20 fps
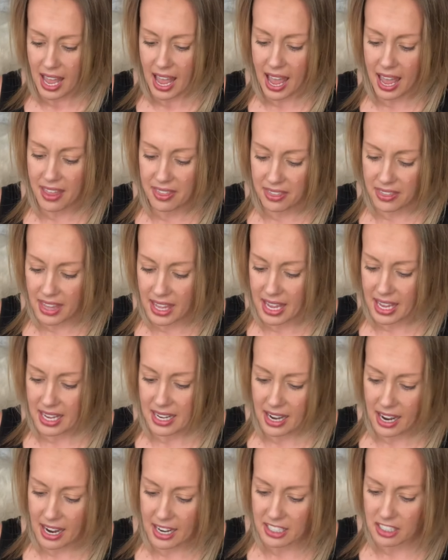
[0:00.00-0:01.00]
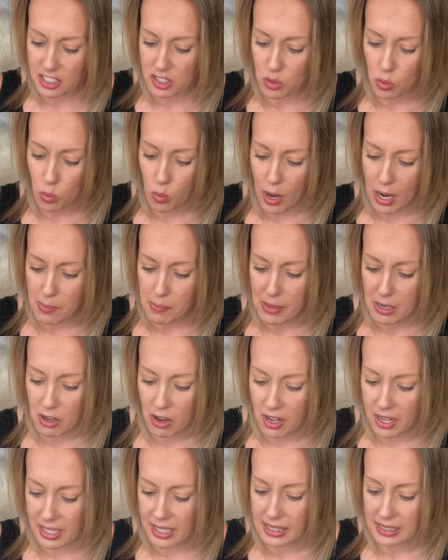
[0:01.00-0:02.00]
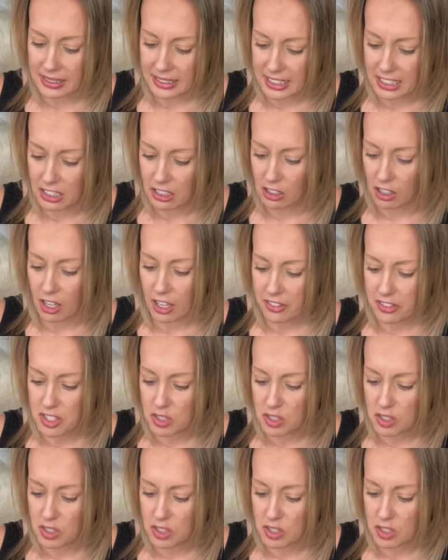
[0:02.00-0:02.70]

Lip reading: and then I just wipe it on a clean cloth.